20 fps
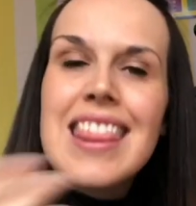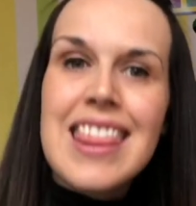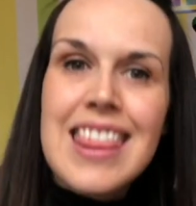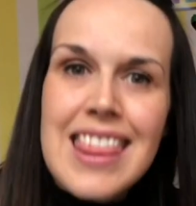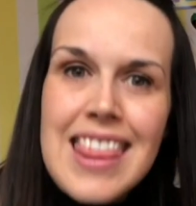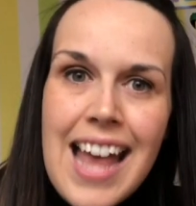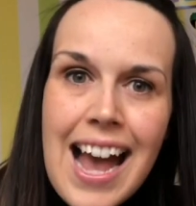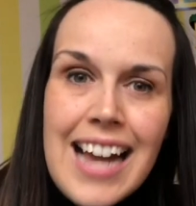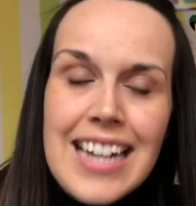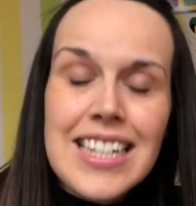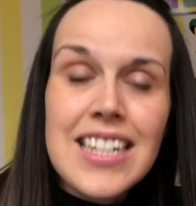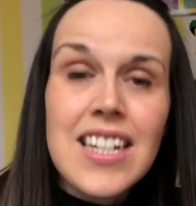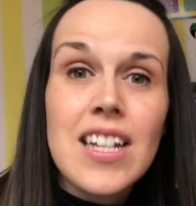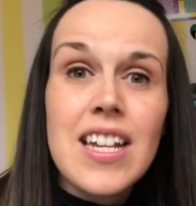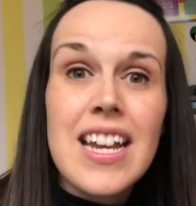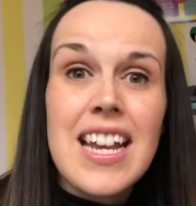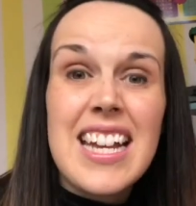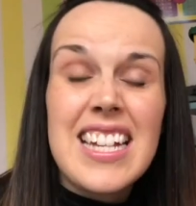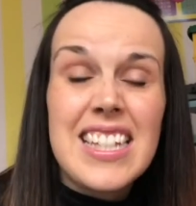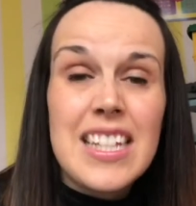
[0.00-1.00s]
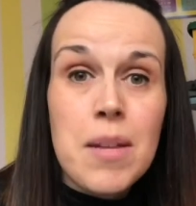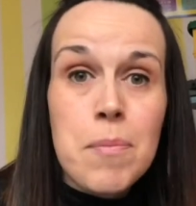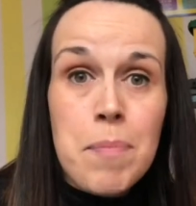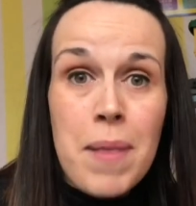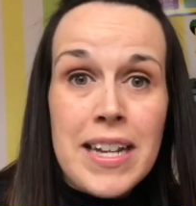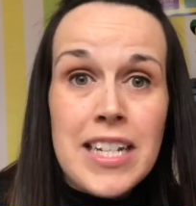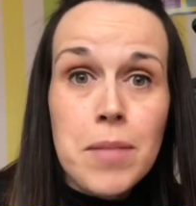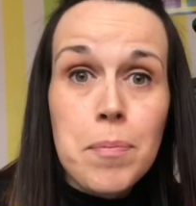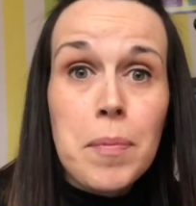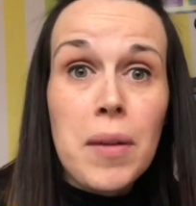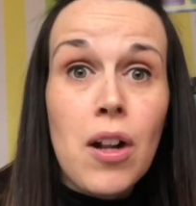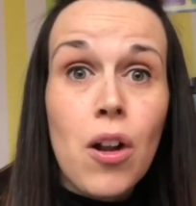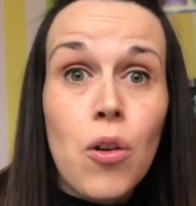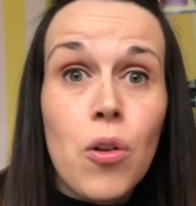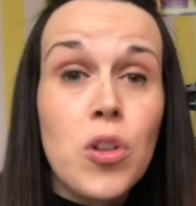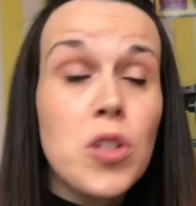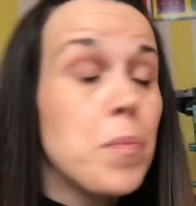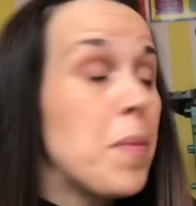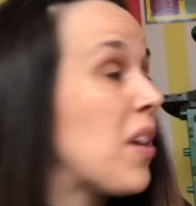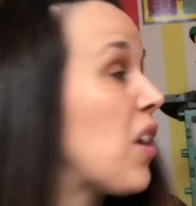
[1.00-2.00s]
That is an embedded
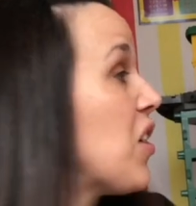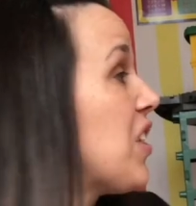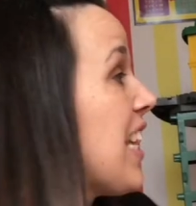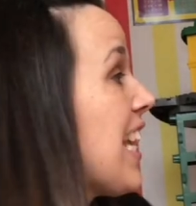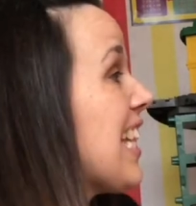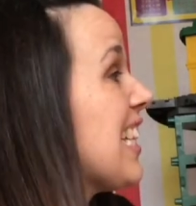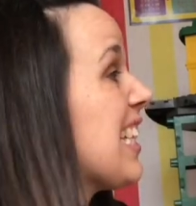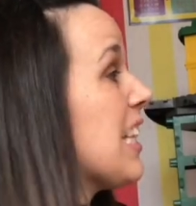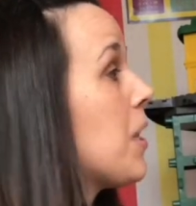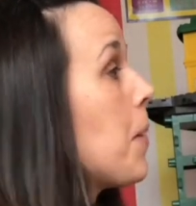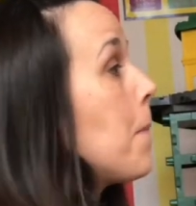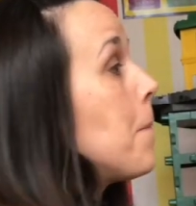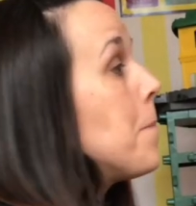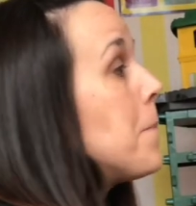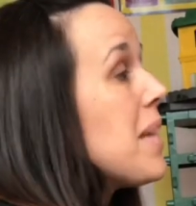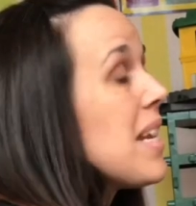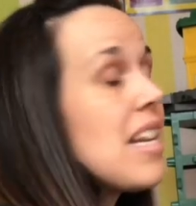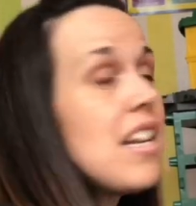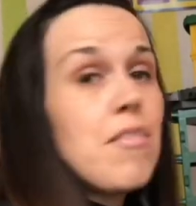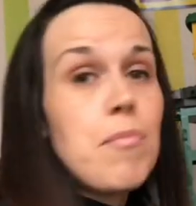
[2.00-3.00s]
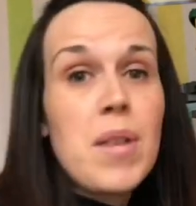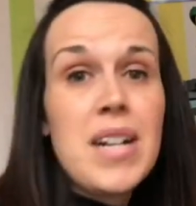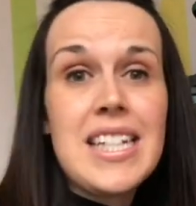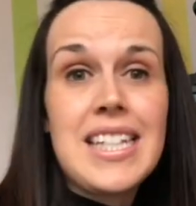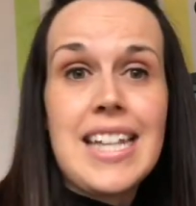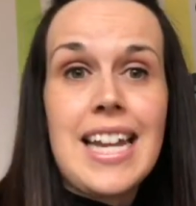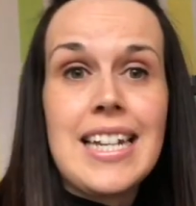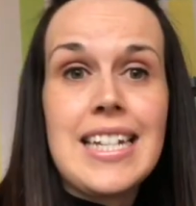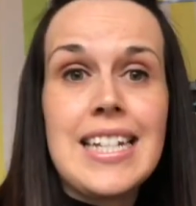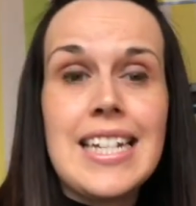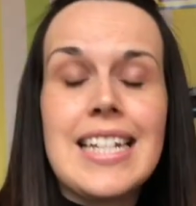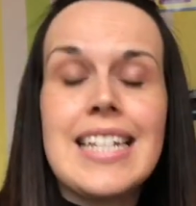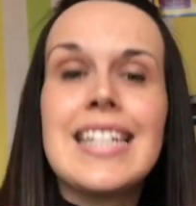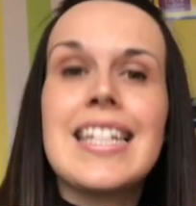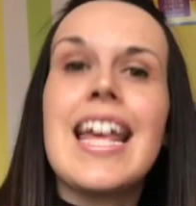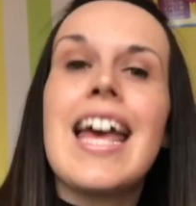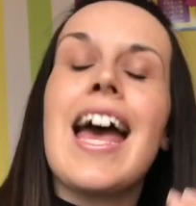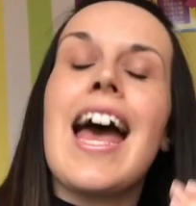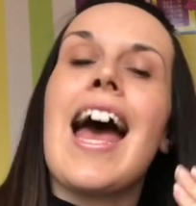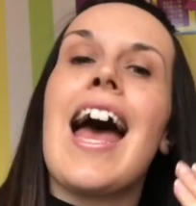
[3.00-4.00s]
clause because it is in the middle of my sentence
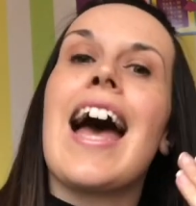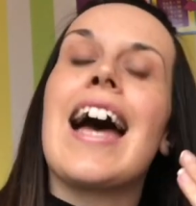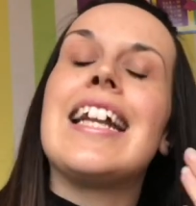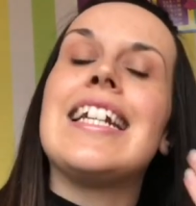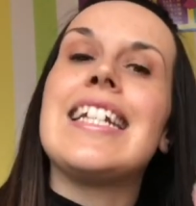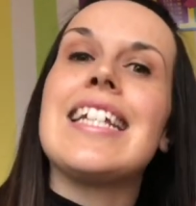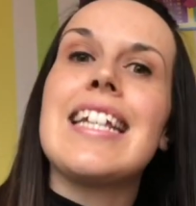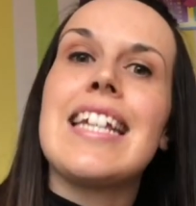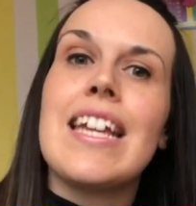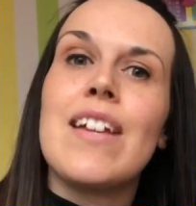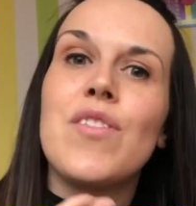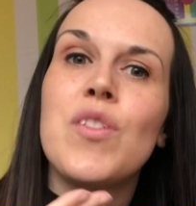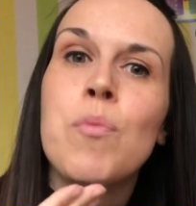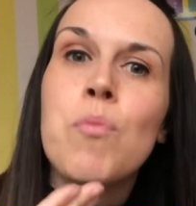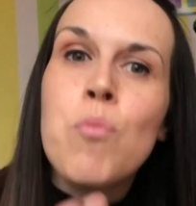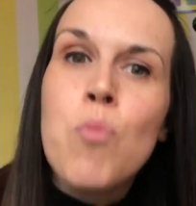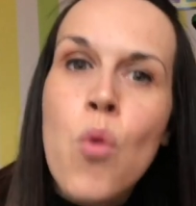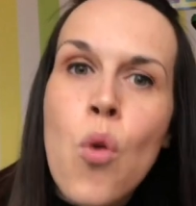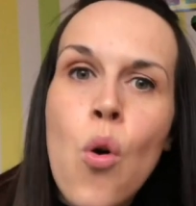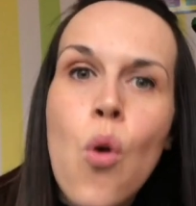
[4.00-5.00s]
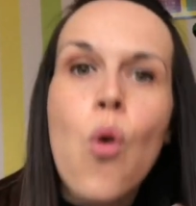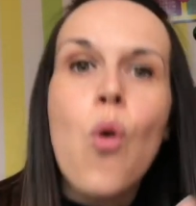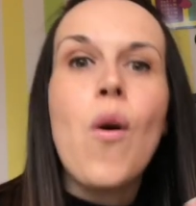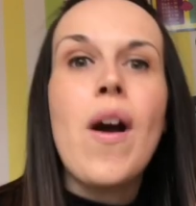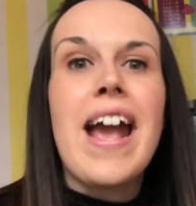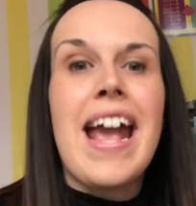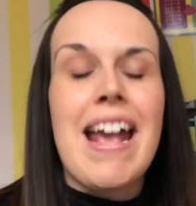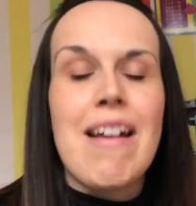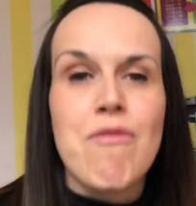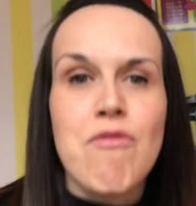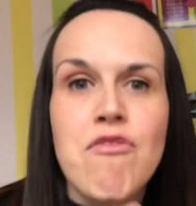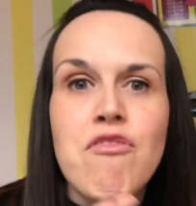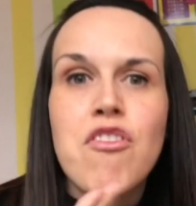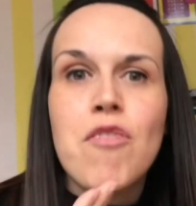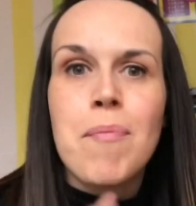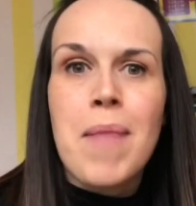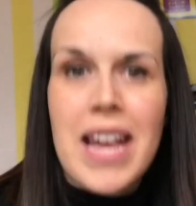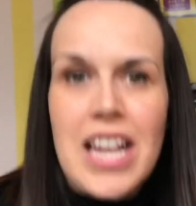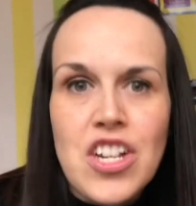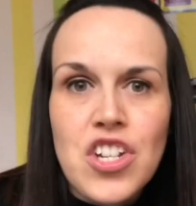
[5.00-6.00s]
and it gives more
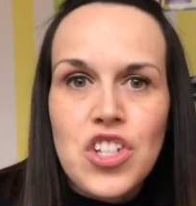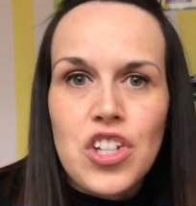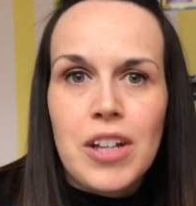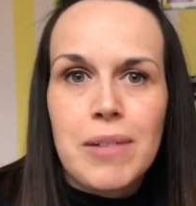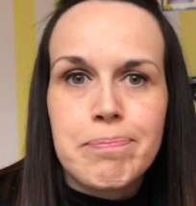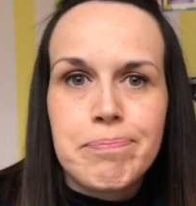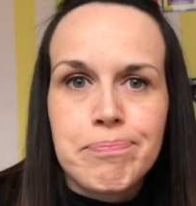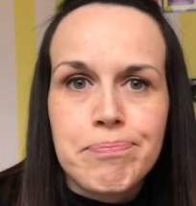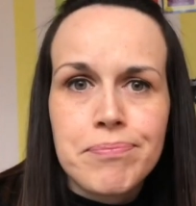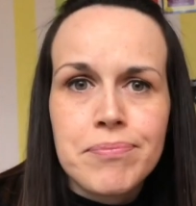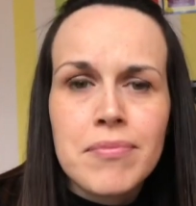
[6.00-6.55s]
information.